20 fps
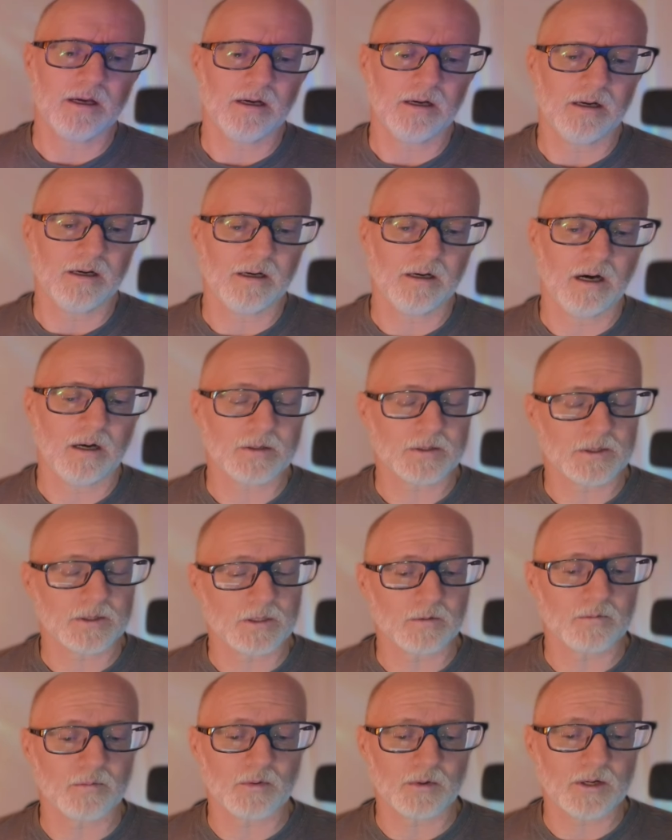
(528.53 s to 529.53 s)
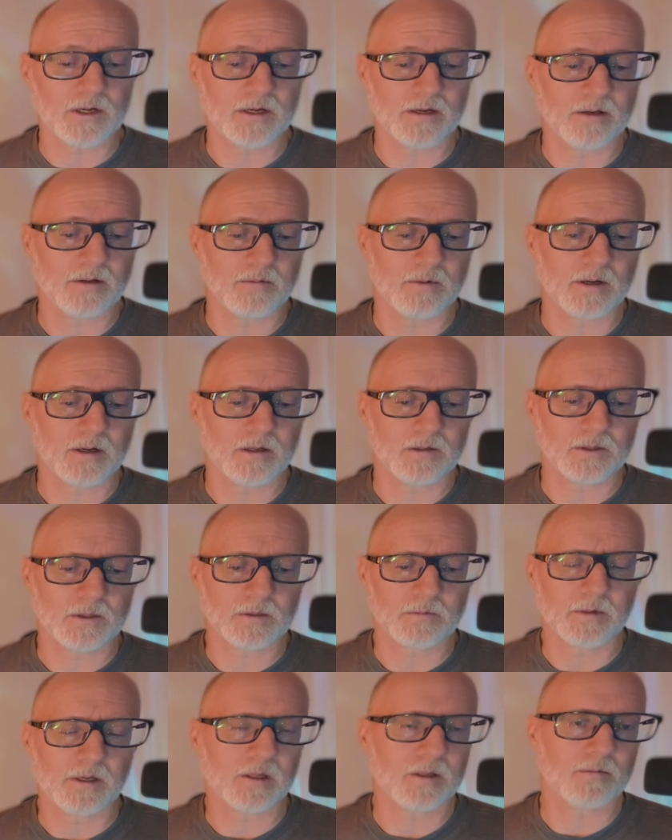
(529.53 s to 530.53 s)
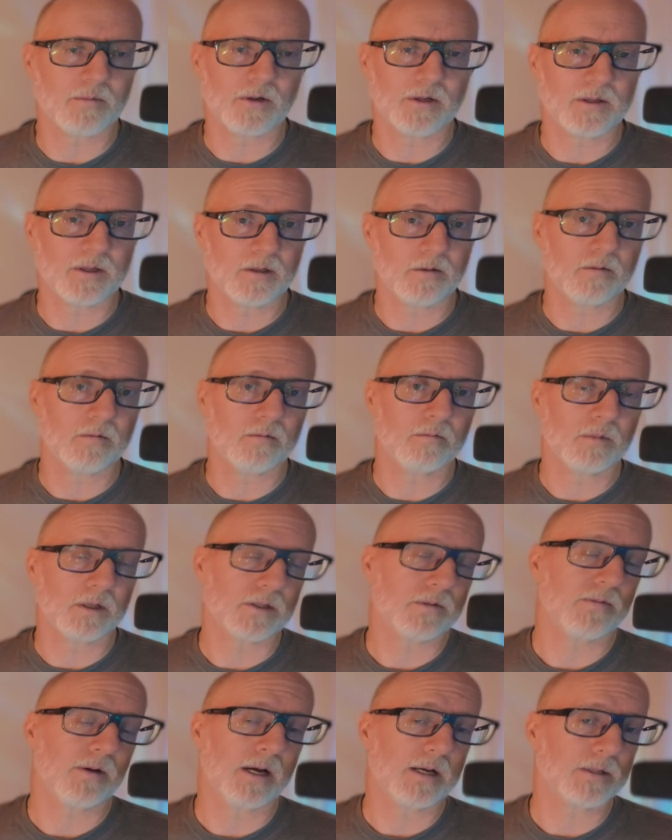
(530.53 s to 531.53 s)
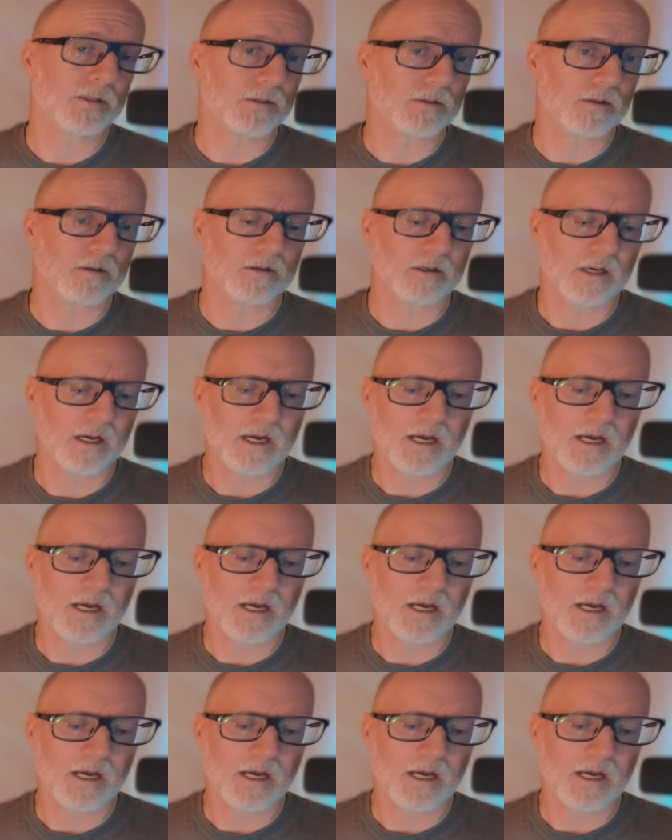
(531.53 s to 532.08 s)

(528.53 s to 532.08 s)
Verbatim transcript: Uh, I'll still breathe, but I'll just make the breathing much faster.